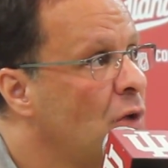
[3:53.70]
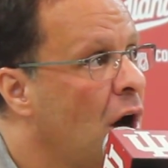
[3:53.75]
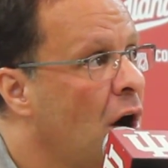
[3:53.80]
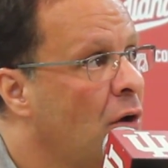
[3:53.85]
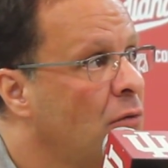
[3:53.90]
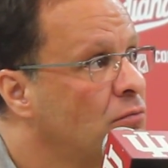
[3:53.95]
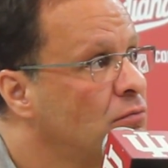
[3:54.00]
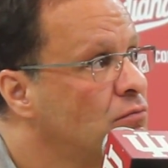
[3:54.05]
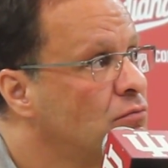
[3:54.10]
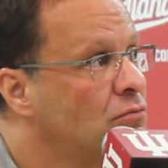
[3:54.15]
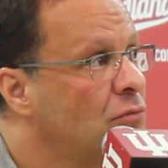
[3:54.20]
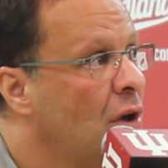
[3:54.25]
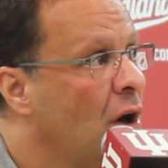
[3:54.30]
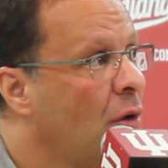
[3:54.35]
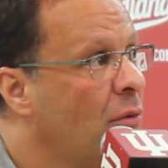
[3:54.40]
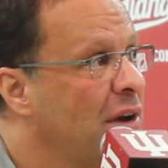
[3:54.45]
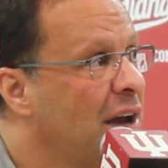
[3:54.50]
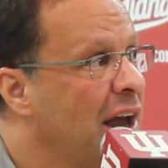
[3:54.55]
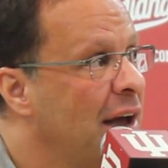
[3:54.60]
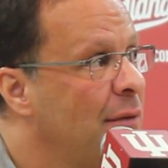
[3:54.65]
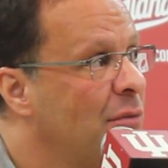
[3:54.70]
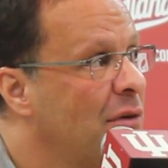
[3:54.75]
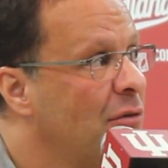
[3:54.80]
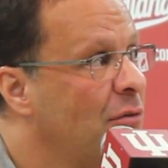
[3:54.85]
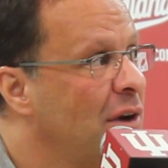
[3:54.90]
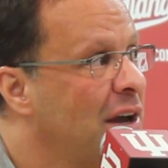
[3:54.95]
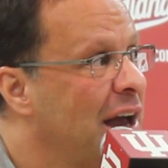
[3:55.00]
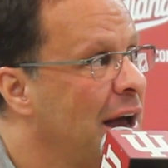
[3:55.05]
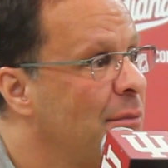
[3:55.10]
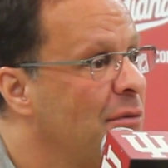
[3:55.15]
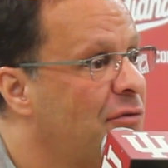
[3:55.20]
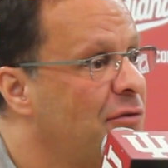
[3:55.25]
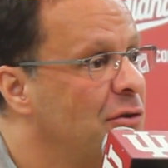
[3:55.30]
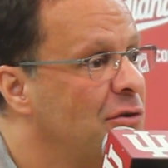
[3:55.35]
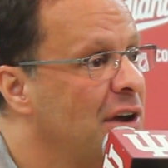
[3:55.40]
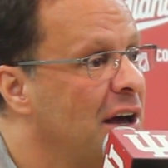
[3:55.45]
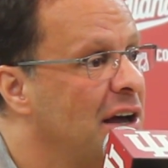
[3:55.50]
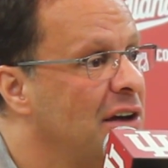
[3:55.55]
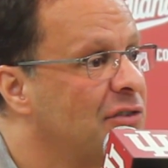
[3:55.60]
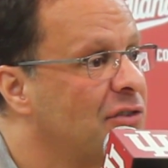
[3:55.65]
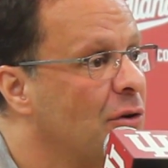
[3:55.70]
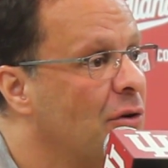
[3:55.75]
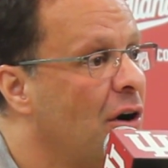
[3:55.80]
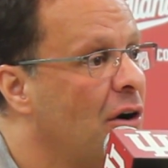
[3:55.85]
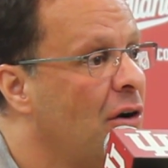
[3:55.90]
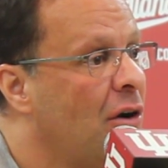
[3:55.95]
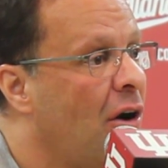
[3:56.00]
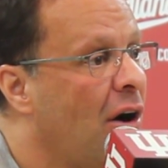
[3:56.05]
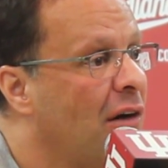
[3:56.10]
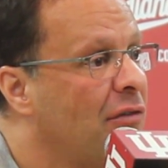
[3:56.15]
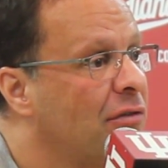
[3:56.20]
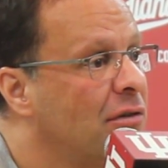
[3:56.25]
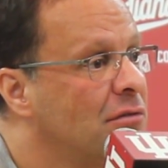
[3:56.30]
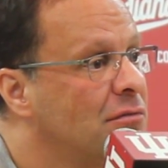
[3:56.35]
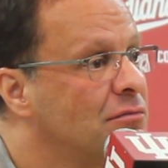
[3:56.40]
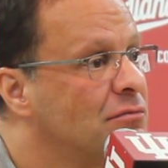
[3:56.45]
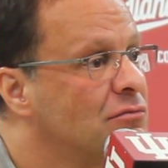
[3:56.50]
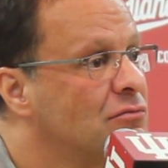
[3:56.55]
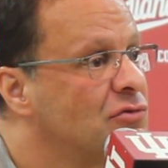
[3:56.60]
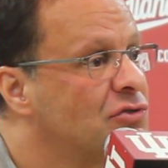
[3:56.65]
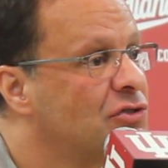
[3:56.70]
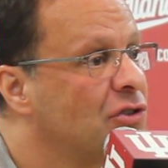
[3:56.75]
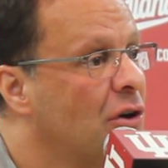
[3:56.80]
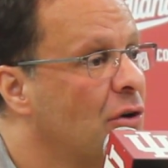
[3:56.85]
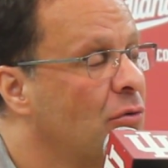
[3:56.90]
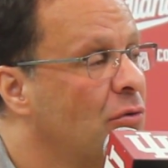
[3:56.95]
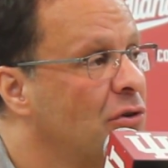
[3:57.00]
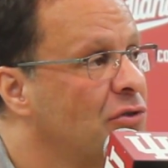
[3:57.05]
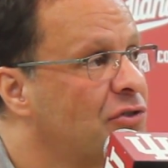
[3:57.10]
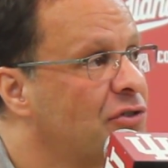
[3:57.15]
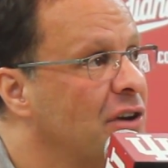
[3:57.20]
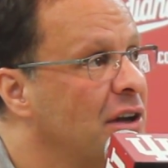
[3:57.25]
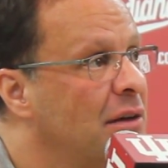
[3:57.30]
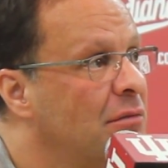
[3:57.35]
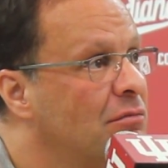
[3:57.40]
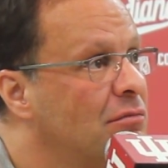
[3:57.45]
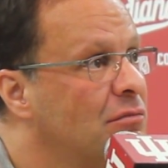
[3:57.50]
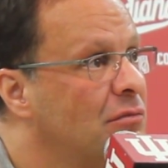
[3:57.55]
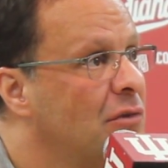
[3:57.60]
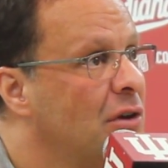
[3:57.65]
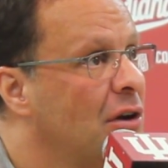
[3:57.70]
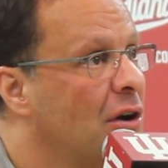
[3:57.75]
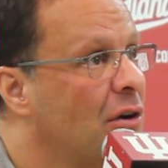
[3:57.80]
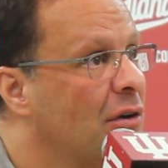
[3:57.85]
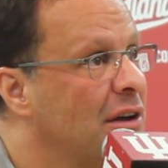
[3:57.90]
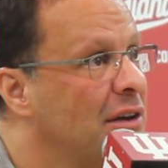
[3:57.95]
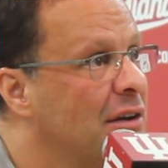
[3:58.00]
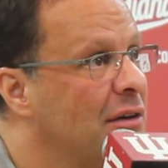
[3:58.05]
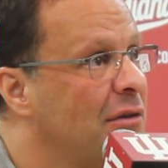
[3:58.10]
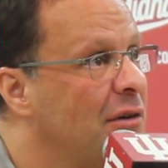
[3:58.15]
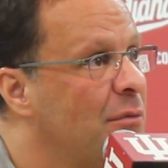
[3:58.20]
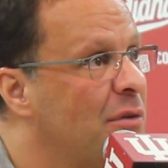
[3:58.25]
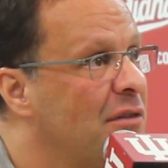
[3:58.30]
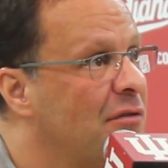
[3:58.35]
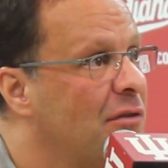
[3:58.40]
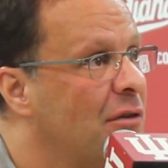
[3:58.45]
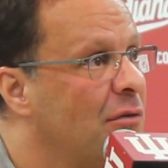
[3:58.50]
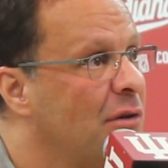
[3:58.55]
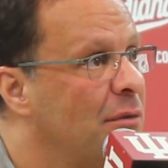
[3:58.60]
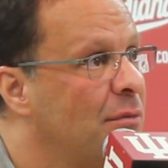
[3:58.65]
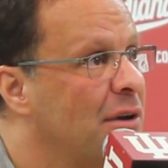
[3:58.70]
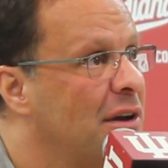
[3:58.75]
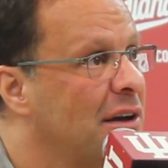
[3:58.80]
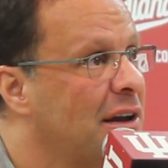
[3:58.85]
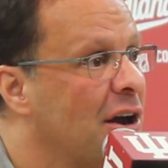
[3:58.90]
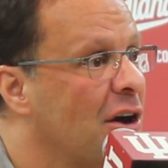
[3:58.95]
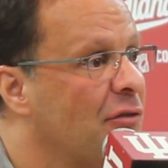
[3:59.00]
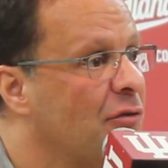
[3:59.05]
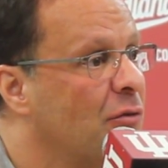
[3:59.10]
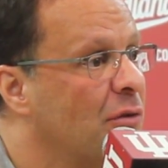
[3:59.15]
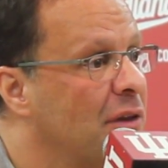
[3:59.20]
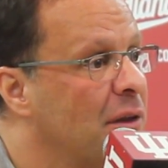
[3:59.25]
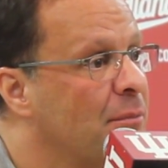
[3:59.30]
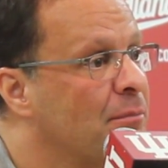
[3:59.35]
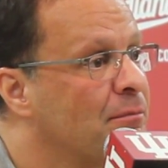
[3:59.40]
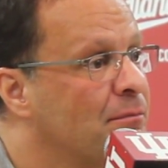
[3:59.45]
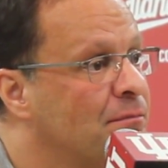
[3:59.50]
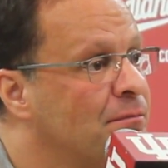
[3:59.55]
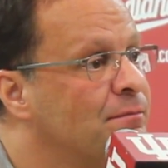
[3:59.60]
No, we gave him a few days off. So we'll see. You know, we've been careful with it.